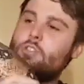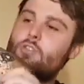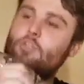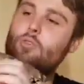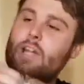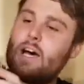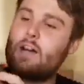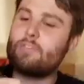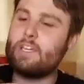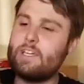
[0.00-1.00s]
You don't
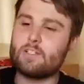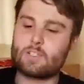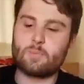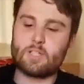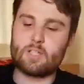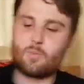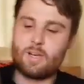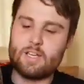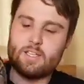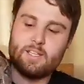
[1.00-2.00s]
have ears, buddy.
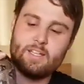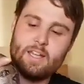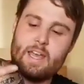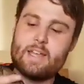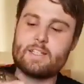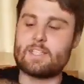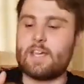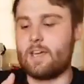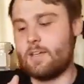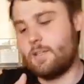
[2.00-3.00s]
Why do you need a headset?